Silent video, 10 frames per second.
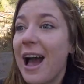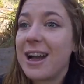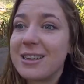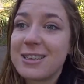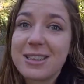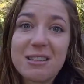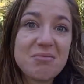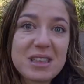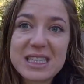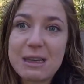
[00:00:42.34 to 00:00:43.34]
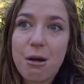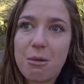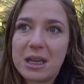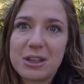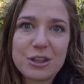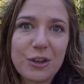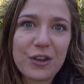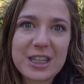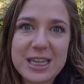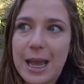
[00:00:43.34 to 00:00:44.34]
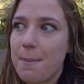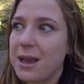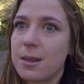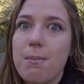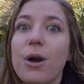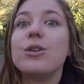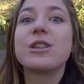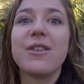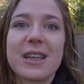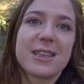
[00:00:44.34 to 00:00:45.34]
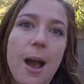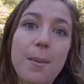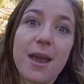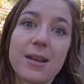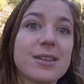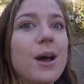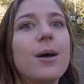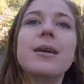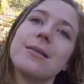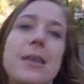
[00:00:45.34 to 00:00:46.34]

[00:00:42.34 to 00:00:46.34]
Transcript: and see what we can do for the day and make the most of our time here. So,